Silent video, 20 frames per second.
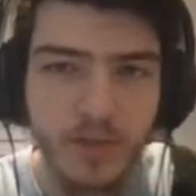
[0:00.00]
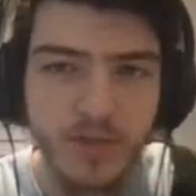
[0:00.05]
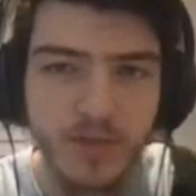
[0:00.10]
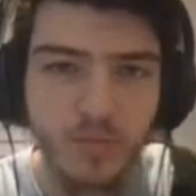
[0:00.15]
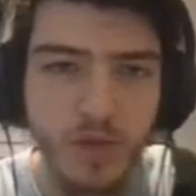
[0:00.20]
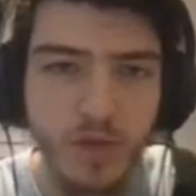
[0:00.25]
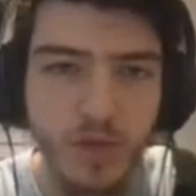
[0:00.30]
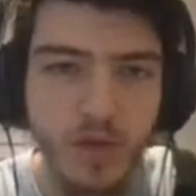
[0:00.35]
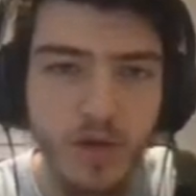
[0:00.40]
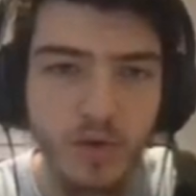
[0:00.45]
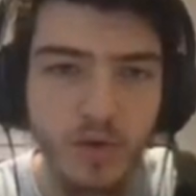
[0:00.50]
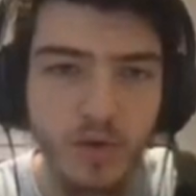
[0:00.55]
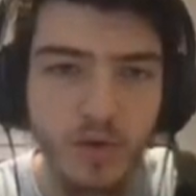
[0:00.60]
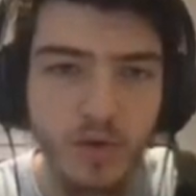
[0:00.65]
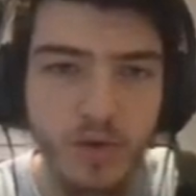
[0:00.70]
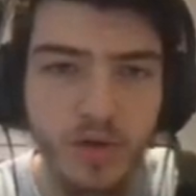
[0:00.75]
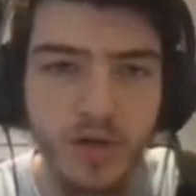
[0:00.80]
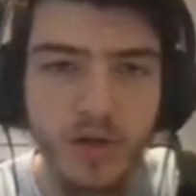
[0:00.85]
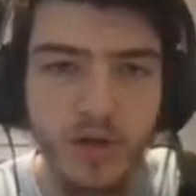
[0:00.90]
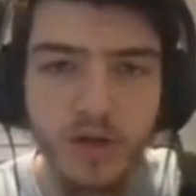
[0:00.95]
It's weird.
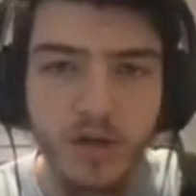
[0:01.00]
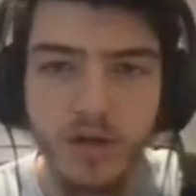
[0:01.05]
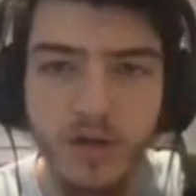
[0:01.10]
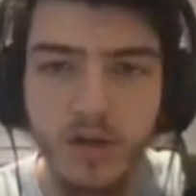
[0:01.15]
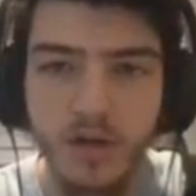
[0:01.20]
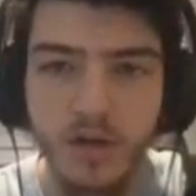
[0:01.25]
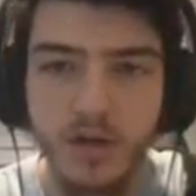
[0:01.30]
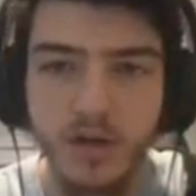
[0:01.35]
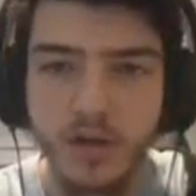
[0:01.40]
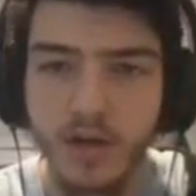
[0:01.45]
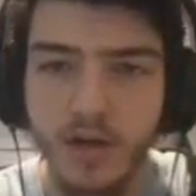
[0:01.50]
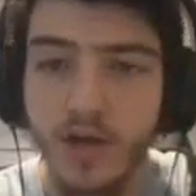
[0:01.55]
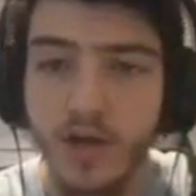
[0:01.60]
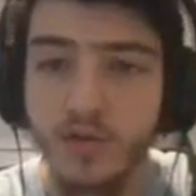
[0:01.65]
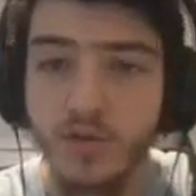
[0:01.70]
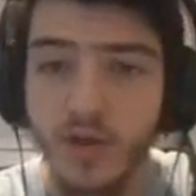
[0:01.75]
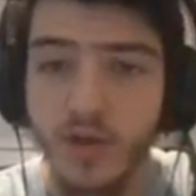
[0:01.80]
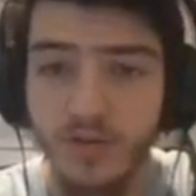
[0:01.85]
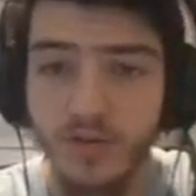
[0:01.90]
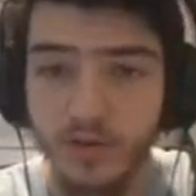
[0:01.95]
Okay, I do
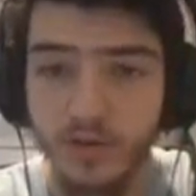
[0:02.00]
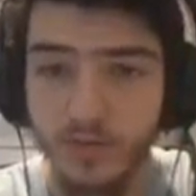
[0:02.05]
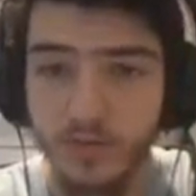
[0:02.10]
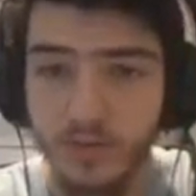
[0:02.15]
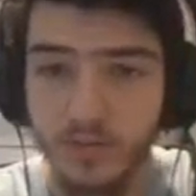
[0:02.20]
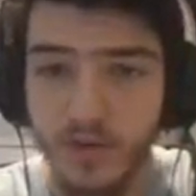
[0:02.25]
not feel